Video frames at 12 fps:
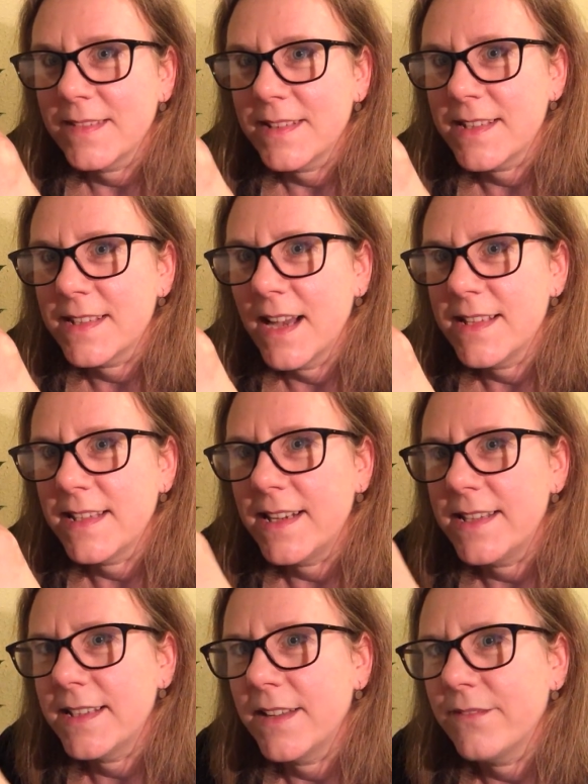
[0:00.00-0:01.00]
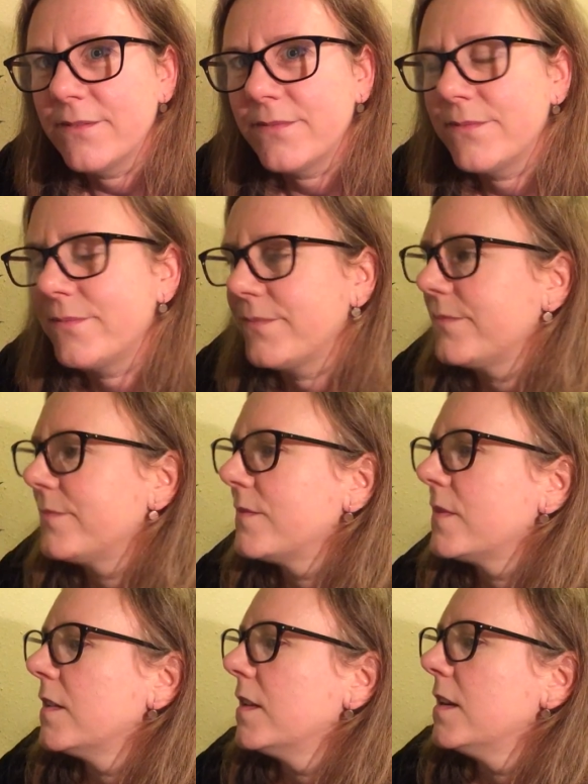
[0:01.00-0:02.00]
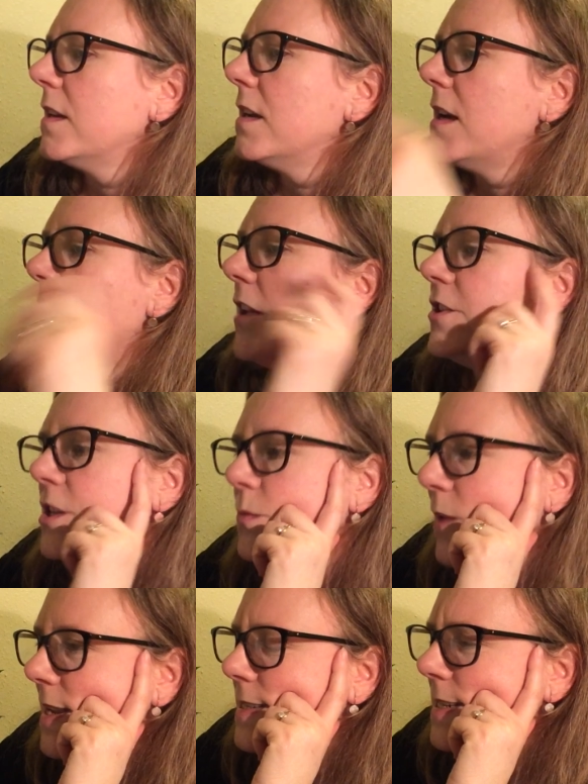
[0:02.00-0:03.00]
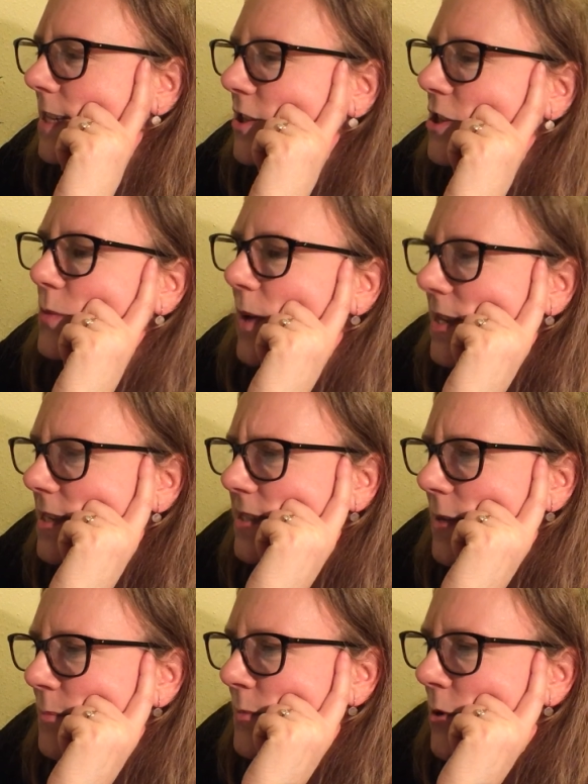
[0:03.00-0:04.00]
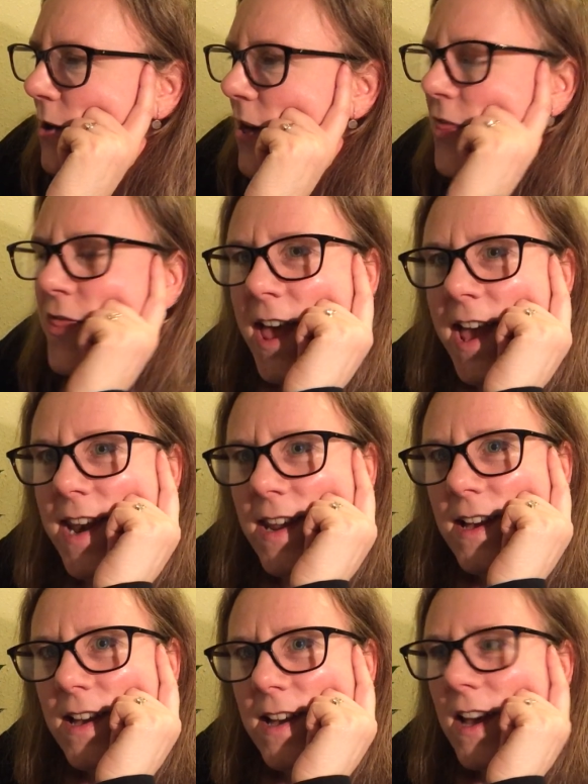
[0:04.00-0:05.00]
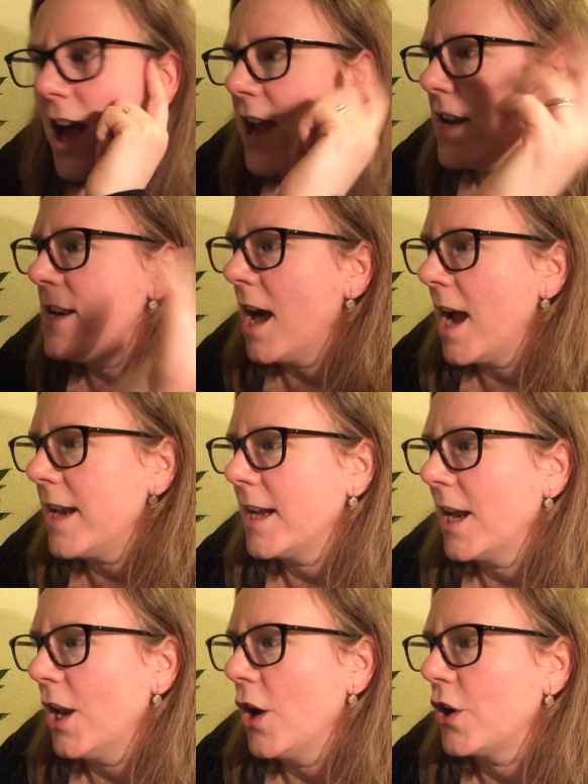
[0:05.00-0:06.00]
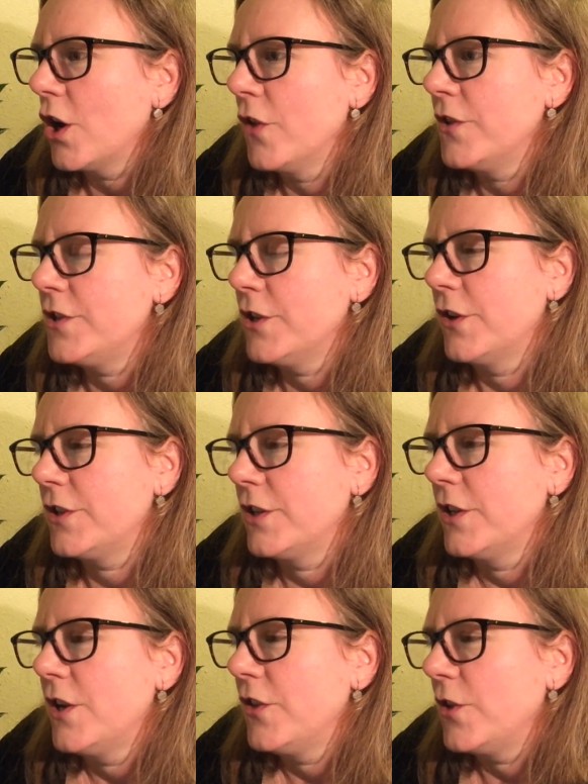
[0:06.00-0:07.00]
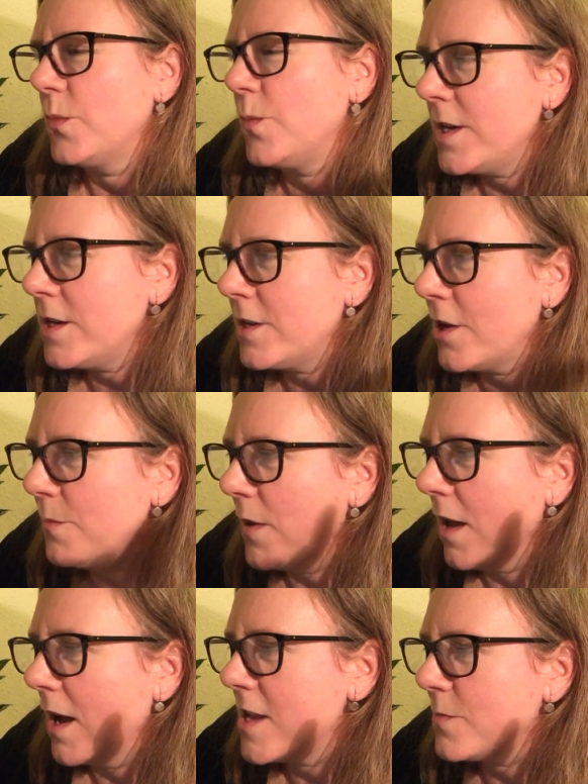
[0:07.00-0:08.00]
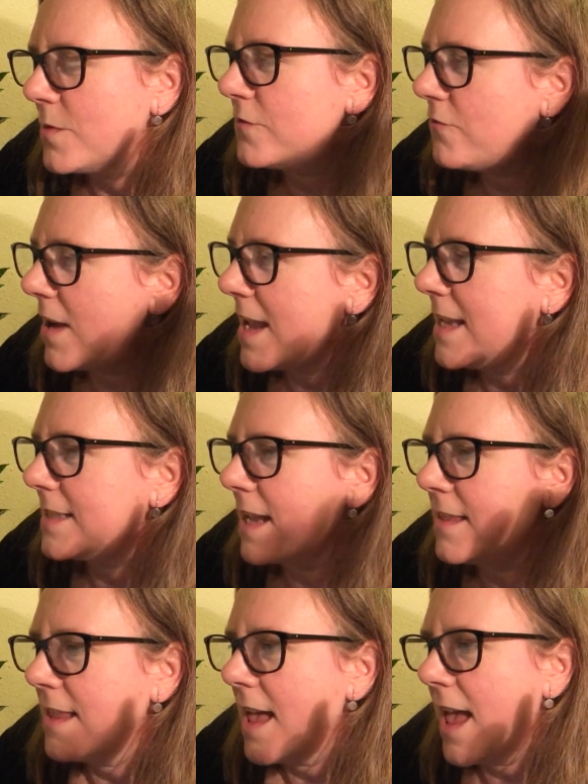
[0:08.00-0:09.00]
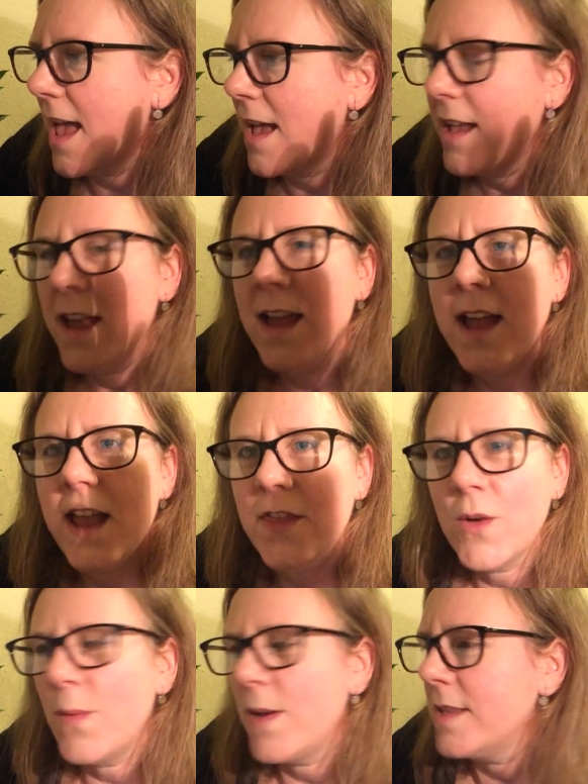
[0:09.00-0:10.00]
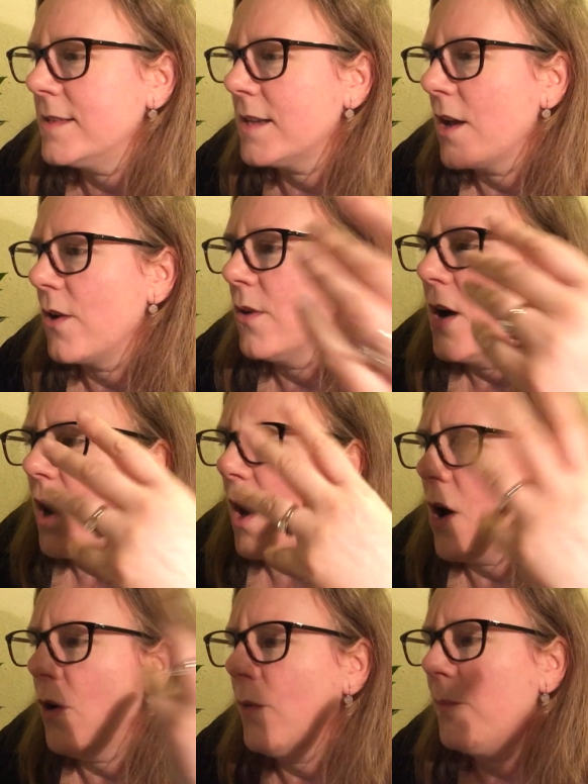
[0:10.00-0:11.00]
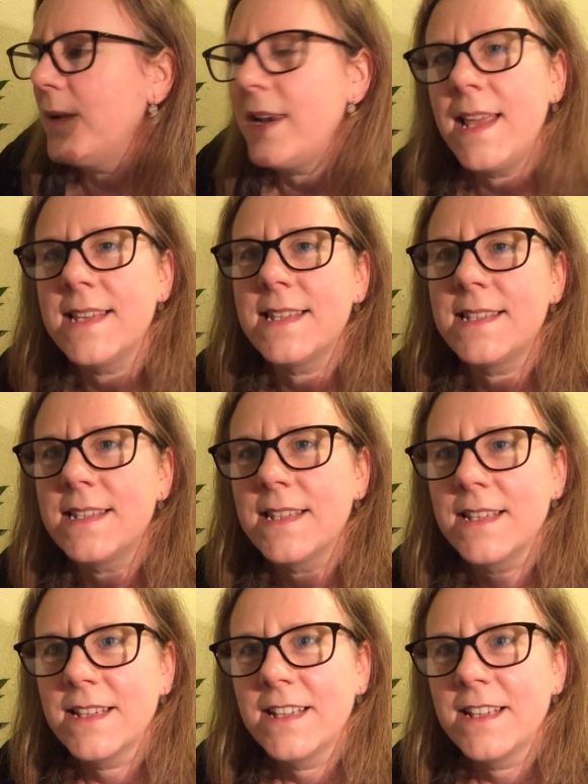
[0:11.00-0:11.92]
Exciting, isn't it? And she waited some more, and then, at 9 o'clock on the dot, the window blind was raised, and there, in the window, oh bliss!